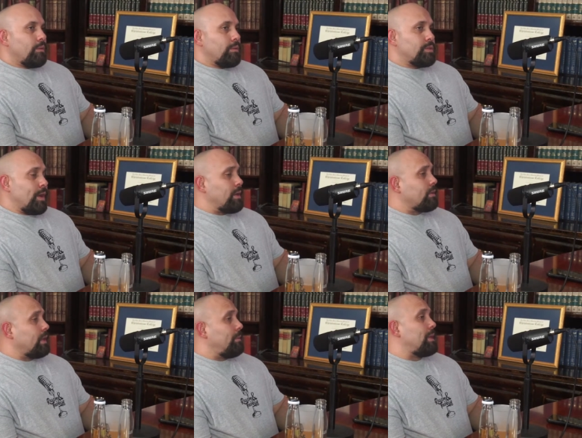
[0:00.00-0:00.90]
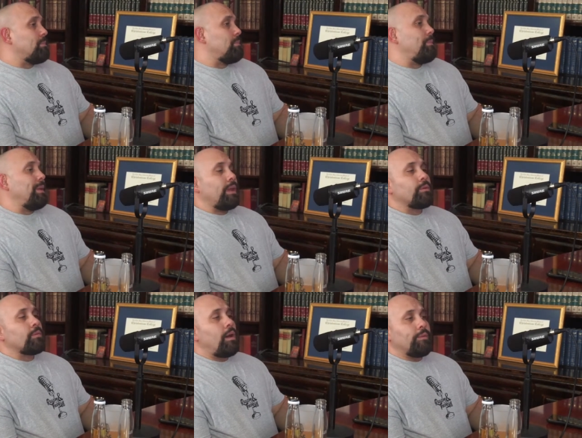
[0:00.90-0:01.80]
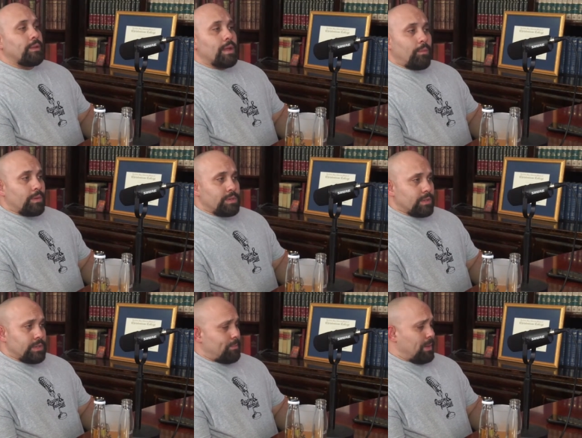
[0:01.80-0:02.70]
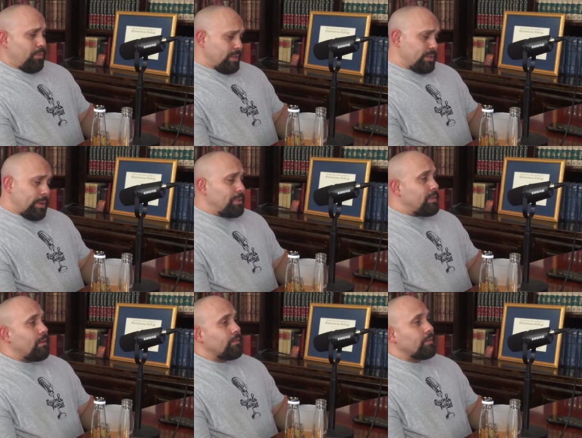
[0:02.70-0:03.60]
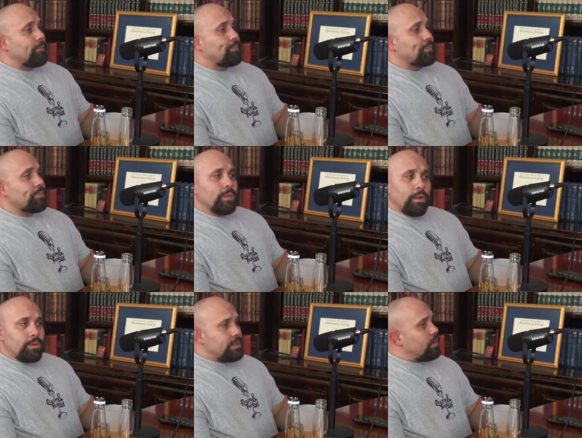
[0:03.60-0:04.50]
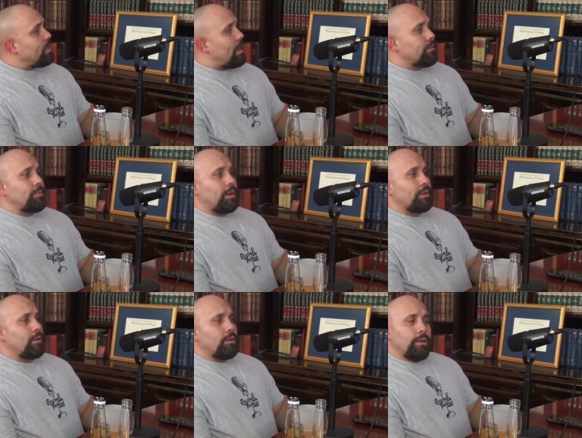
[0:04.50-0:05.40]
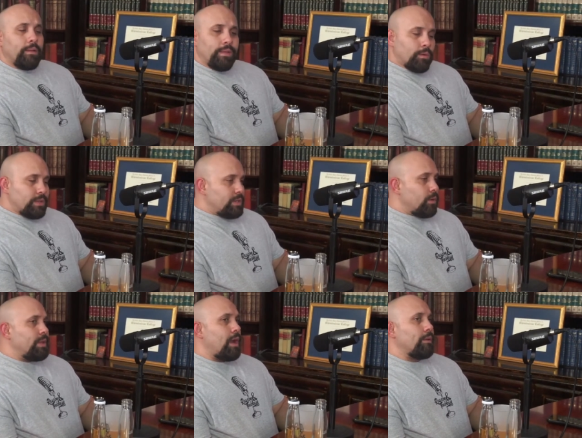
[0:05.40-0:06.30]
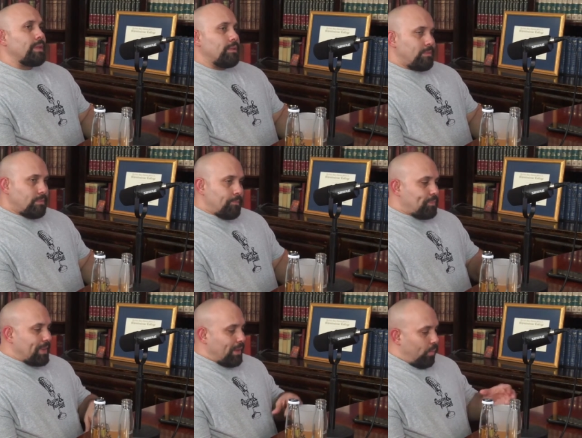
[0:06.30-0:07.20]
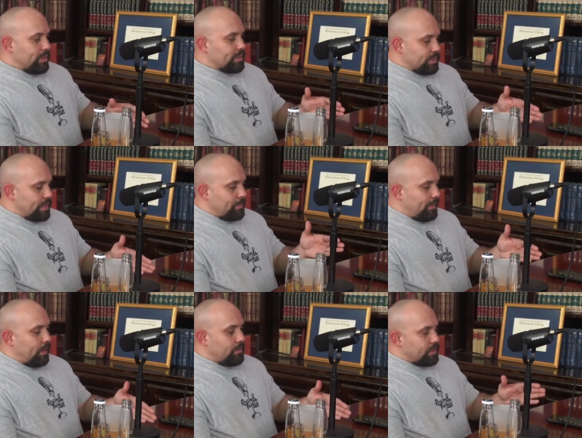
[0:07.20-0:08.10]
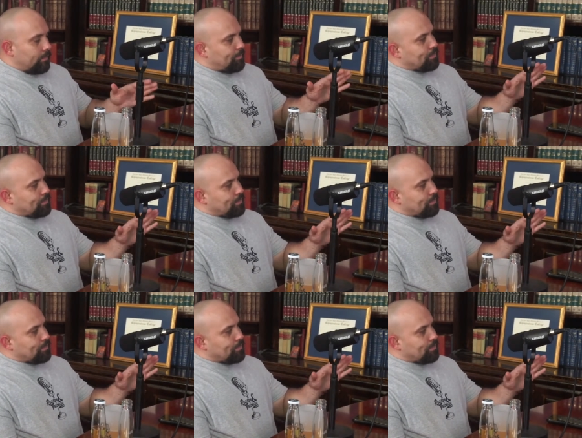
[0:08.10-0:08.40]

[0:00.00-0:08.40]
try to claim that maybe later on that that wasn't accepted. It was mm-hmm. accepted there, though. There is no mm-hmm. doubt about it. There is no doubt that it was accepted there. So,